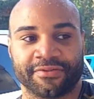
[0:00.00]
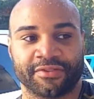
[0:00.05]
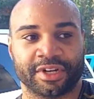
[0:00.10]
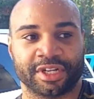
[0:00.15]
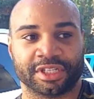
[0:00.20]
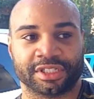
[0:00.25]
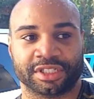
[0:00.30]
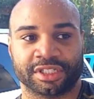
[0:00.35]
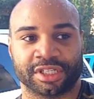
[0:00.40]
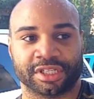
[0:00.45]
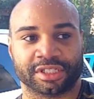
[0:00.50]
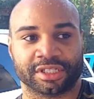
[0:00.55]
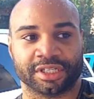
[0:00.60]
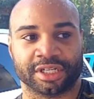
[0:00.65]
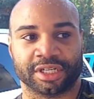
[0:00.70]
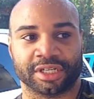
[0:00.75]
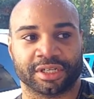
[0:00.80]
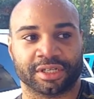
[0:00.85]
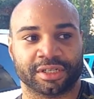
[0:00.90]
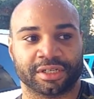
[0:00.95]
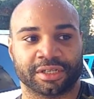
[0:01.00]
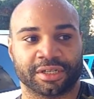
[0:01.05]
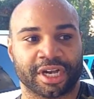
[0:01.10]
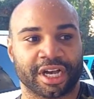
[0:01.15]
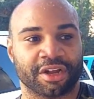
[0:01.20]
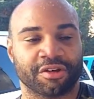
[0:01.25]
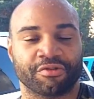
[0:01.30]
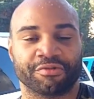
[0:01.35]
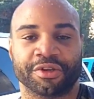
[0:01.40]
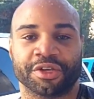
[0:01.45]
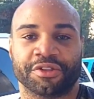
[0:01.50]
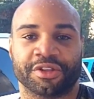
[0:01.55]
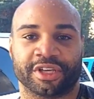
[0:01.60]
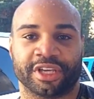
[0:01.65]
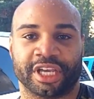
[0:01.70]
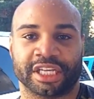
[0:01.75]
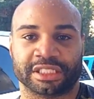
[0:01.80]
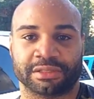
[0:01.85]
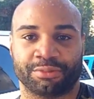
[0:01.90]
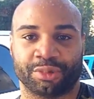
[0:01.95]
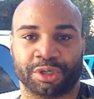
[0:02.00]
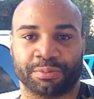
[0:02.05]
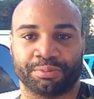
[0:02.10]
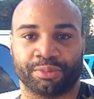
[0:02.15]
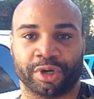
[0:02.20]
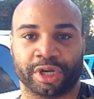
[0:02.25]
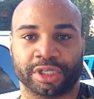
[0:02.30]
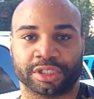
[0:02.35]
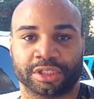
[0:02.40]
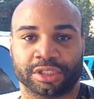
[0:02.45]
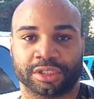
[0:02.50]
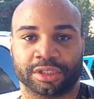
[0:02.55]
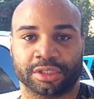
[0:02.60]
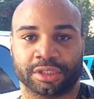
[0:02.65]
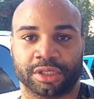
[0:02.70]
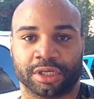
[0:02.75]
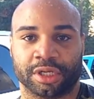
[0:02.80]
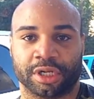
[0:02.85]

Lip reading: Devon is just. I don't really think he has a big punch.